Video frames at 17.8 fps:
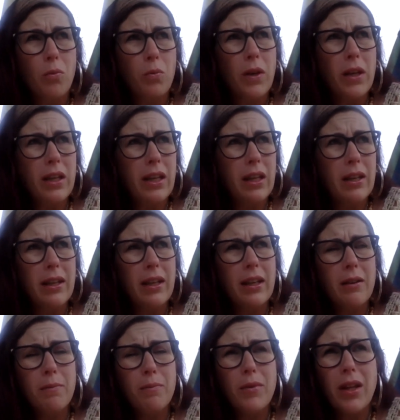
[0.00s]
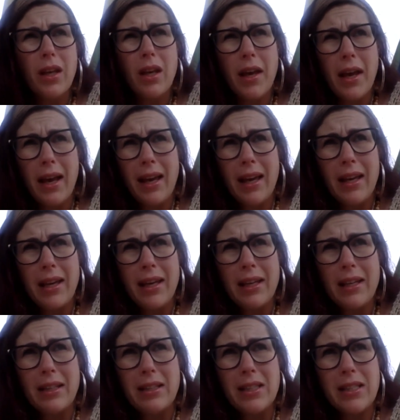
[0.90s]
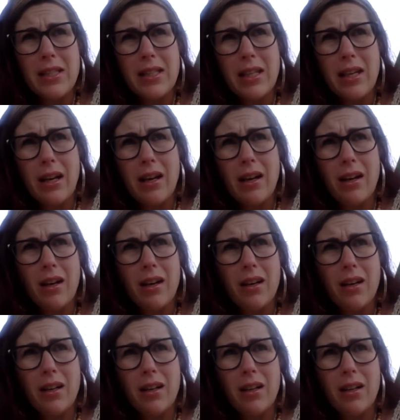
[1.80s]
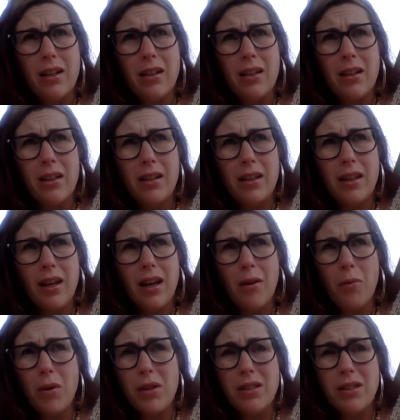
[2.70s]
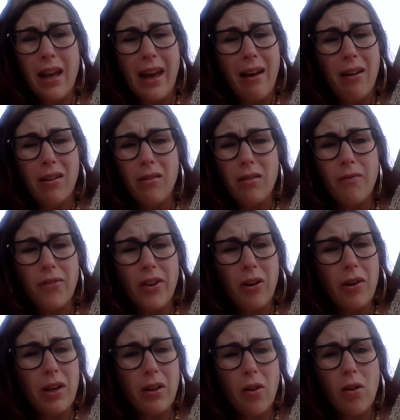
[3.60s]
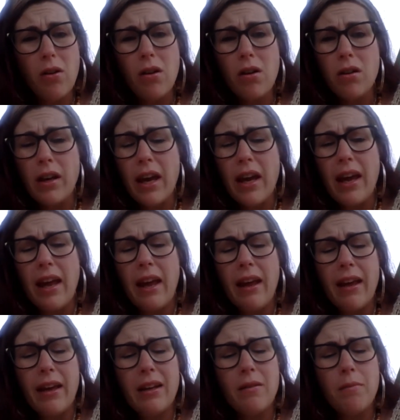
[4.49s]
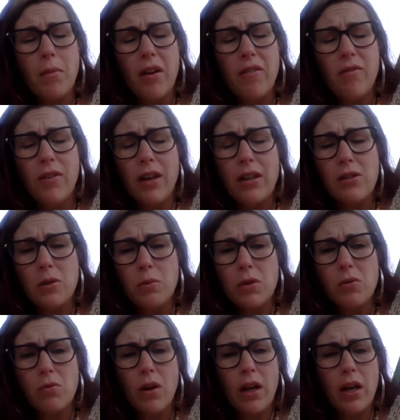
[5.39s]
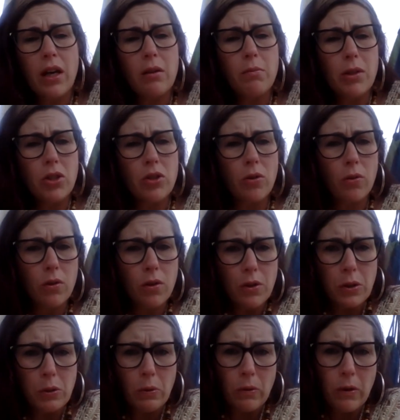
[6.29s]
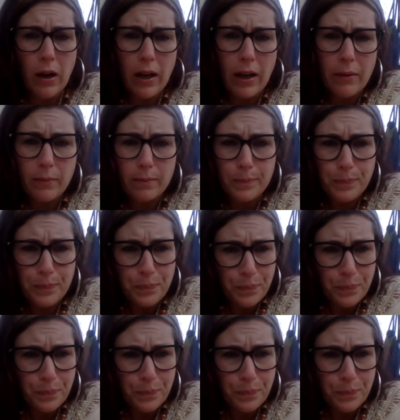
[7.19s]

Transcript: weed eating, and I wasn't out very long, and my face was red, my shoulders were red.